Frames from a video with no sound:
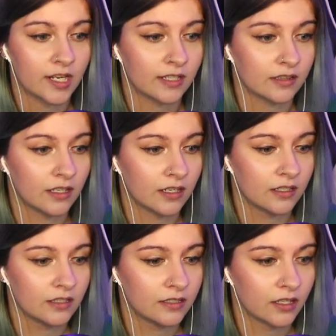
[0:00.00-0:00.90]

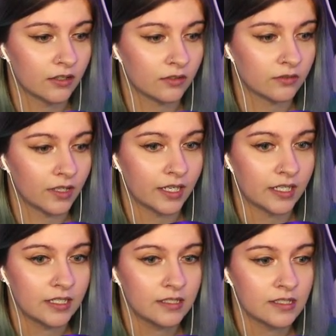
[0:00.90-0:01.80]
log. All
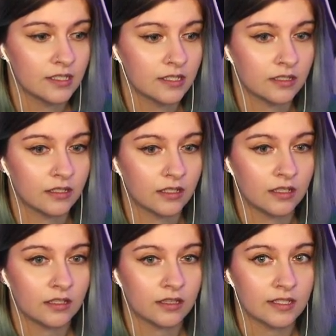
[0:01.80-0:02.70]
right.
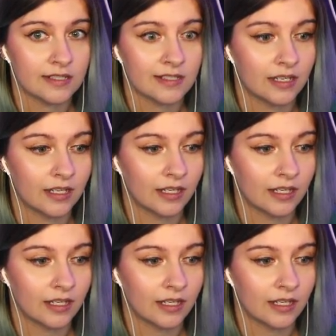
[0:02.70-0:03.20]
The psychic.